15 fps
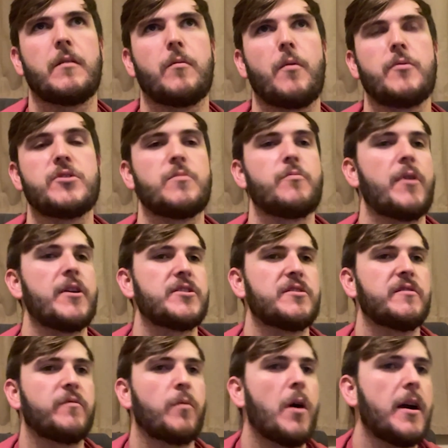What was your impression
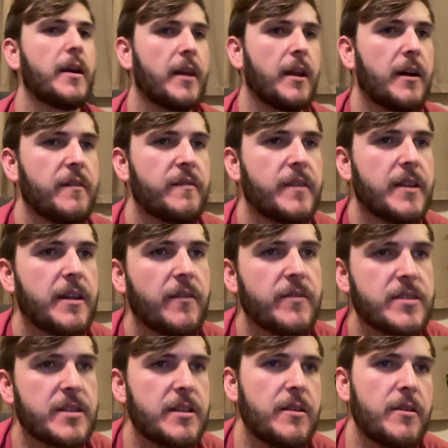of work life? Then
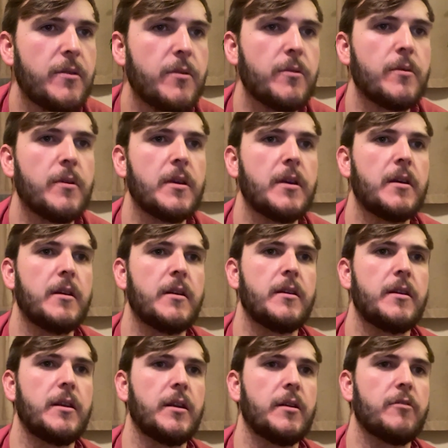obviously
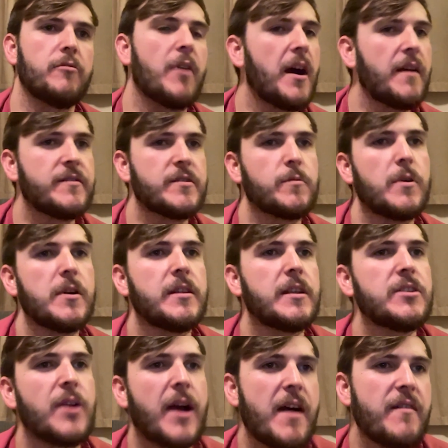you arrived to work.
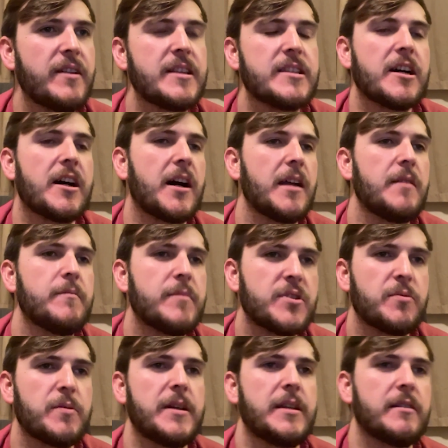Did you have any time
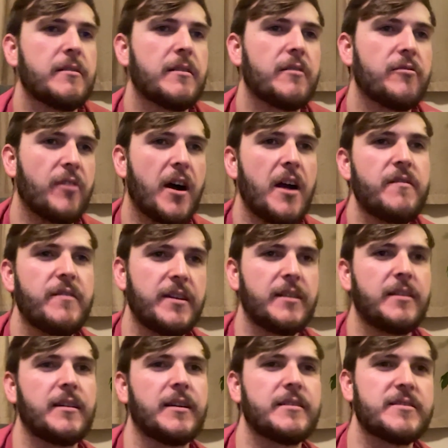between
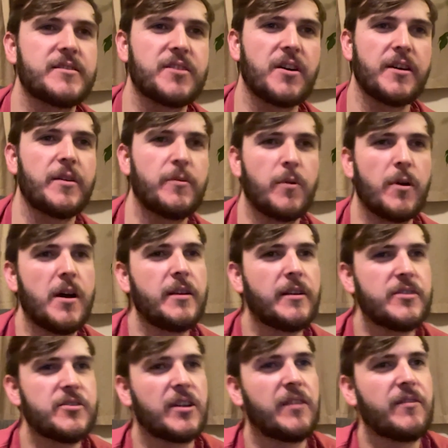arriving and starting work?
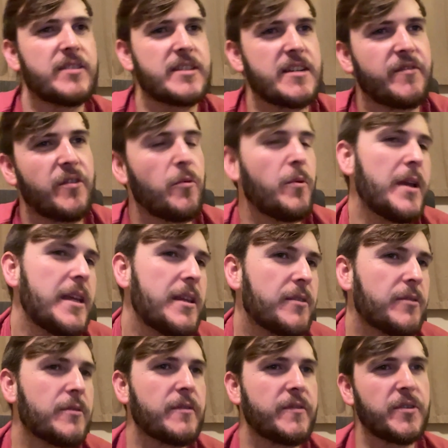Did you give yourself a week
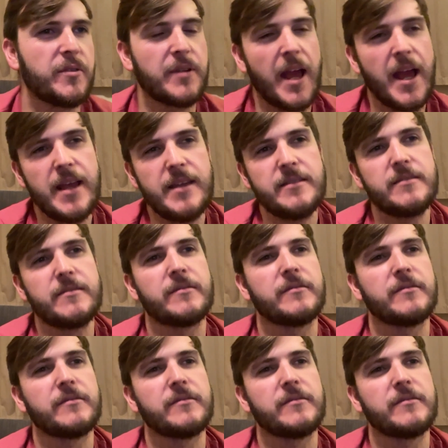or a few days?